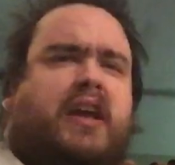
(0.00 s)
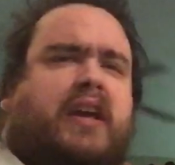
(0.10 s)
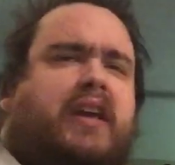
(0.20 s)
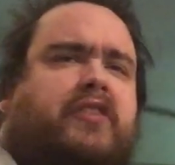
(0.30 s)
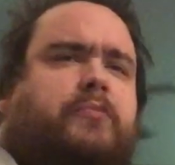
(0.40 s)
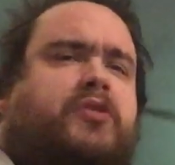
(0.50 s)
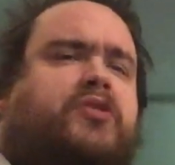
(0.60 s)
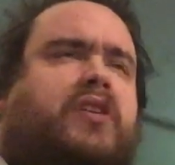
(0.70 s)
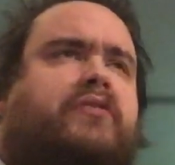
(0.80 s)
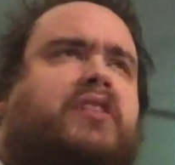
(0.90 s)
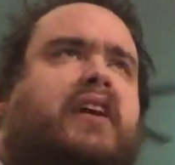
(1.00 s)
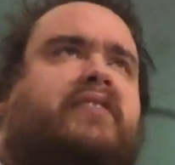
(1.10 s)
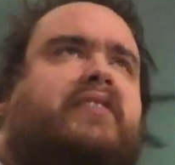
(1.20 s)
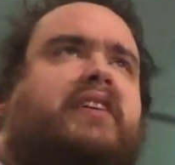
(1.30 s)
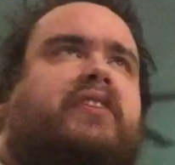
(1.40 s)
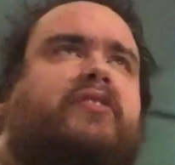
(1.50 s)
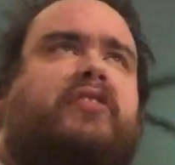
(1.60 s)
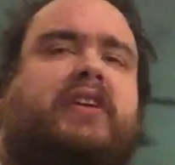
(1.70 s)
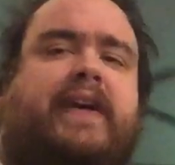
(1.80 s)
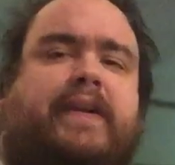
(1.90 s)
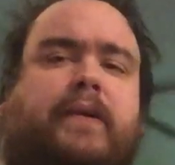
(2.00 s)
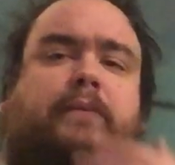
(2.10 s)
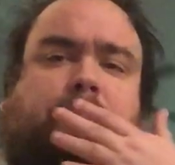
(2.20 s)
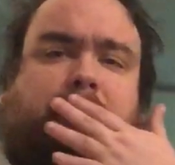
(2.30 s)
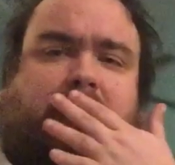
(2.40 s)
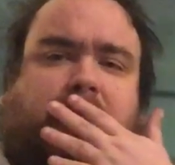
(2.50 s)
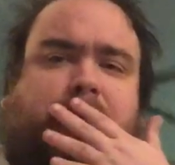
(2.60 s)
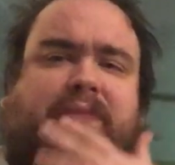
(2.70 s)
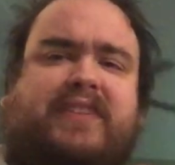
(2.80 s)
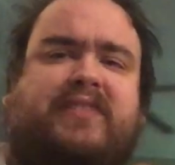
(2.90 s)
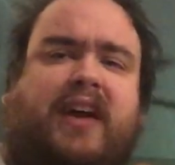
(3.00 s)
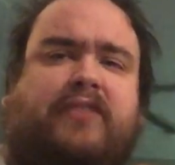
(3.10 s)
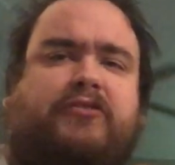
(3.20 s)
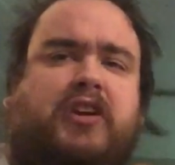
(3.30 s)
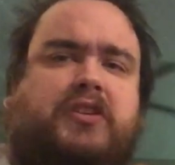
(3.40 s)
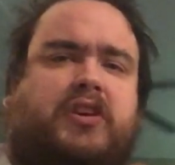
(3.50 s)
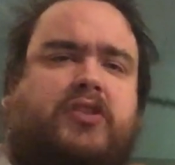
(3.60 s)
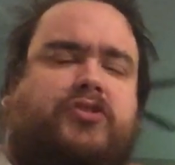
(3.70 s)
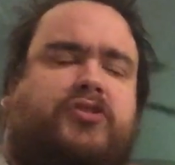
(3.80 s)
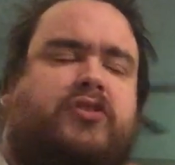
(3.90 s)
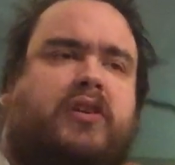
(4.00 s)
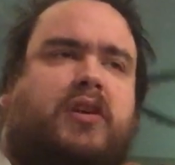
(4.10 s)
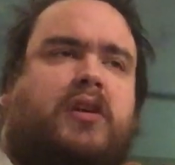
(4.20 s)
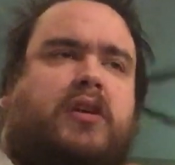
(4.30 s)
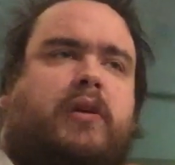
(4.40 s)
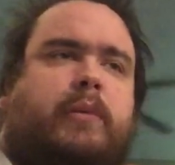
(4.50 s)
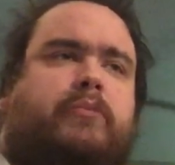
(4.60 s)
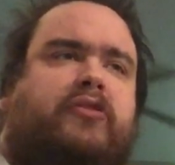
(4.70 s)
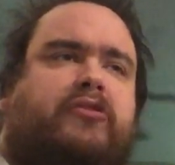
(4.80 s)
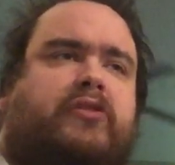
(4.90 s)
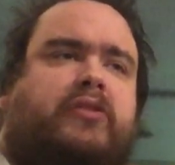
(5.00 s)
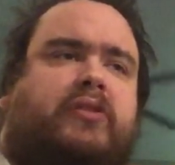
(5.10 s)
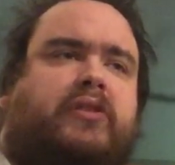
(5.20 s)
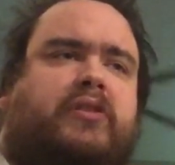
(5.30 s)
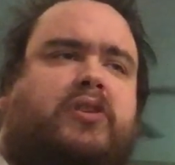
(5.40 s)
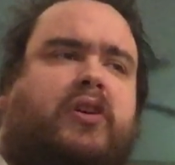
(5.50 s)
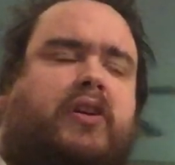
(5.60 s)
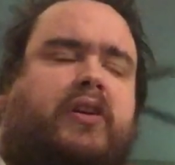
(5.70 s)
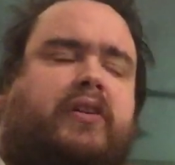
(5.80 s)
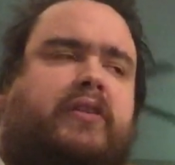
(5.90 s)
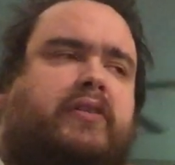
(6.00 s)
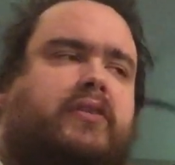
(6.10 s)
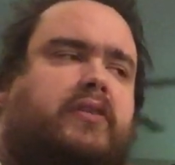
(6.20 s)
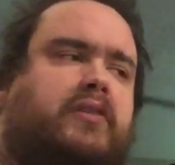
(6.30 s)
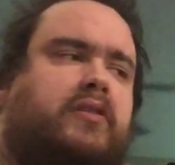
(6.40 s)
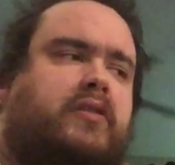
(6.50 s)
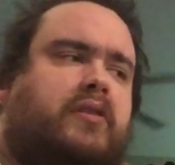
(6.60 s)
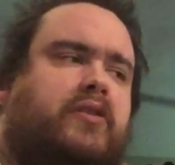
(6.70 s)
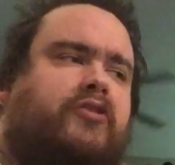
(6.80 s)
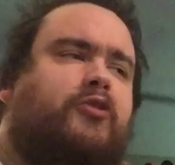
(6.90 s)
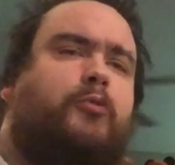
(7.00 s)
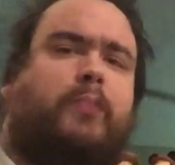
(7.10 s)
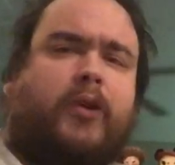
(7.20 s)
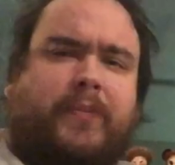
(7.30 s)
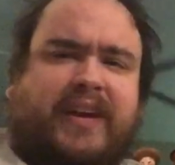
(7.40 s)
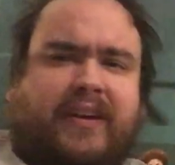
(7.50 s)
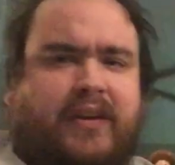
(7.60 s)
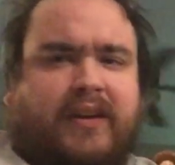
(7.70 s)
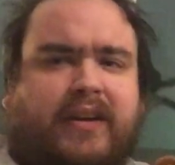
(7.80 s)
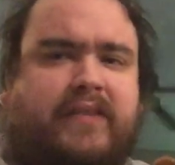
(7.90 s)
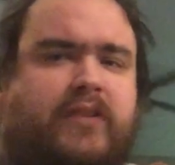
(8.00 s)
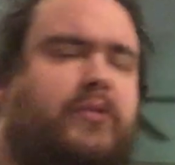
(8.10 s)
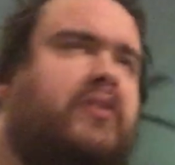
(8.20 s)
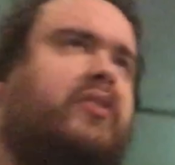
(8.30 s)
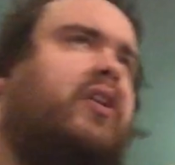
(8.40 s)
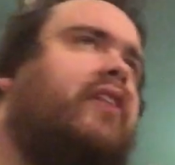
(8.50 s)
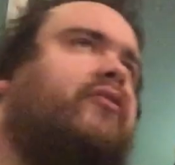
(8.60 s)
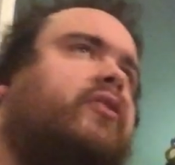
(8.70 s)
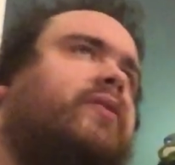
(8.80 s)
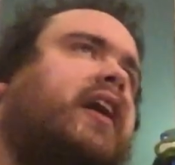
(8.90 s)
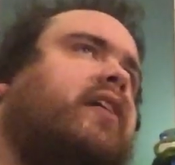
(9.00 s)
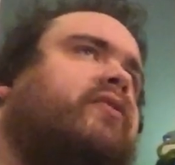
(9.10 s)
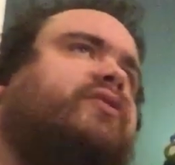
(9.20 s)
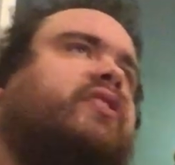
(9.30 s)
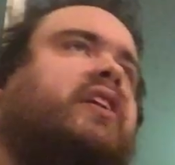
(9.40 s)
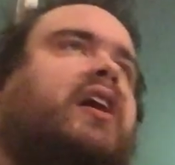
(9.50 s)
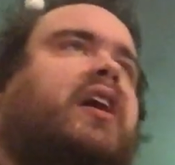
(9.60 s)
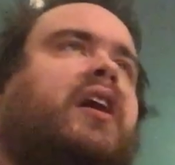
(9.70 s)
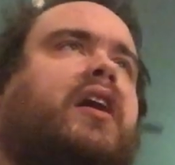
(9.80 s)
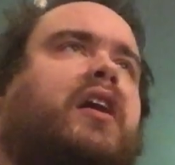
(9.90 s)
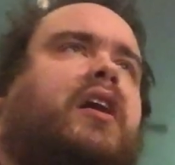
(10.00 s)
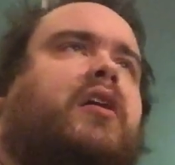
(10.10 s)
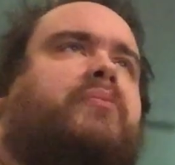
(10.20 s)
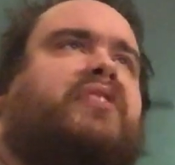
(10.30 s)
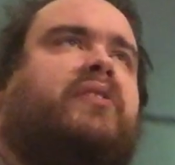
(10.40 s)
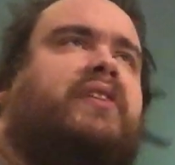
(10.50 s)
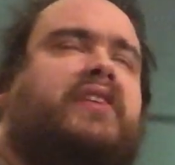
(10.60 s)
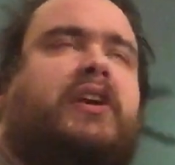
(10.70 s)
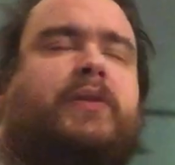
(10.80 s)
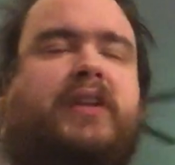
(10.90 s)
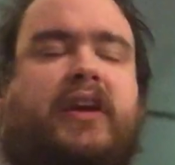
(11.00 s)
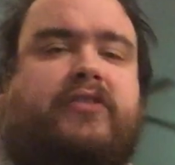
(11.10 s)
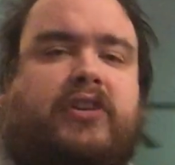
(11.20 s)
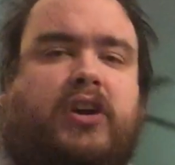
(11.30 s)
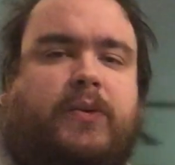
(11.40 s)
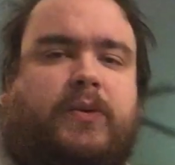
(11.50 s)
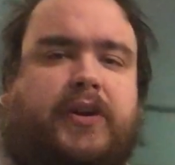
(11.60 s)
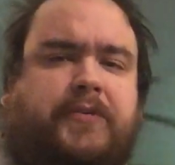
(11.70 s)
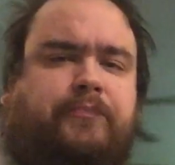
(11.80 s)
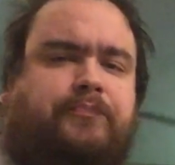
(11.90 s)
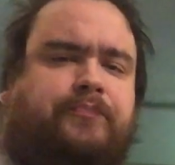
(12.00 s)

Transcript: He has been trying for the last 8 years to get his sci-fi tinged musical called Superbia, and this will go off the ground. The only thing he really has to go on,